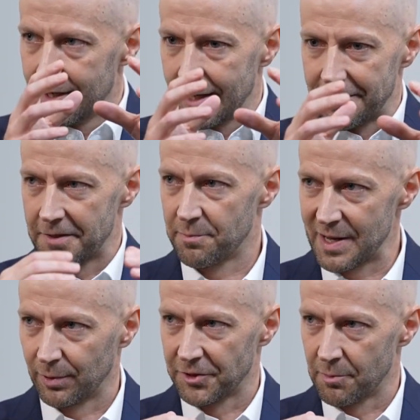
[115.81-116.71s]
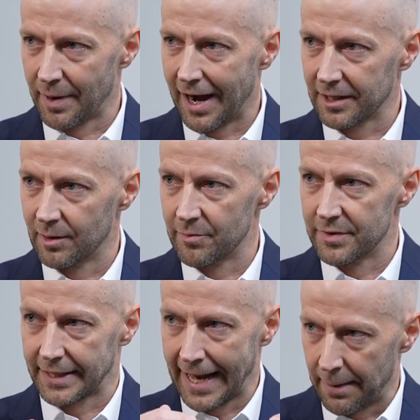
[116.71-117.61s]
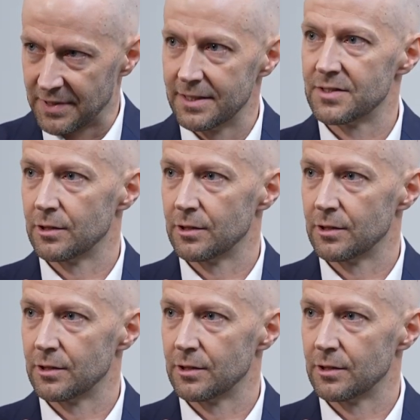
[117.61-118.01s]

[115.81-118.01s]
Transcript: and that the people at the bottom, the captains,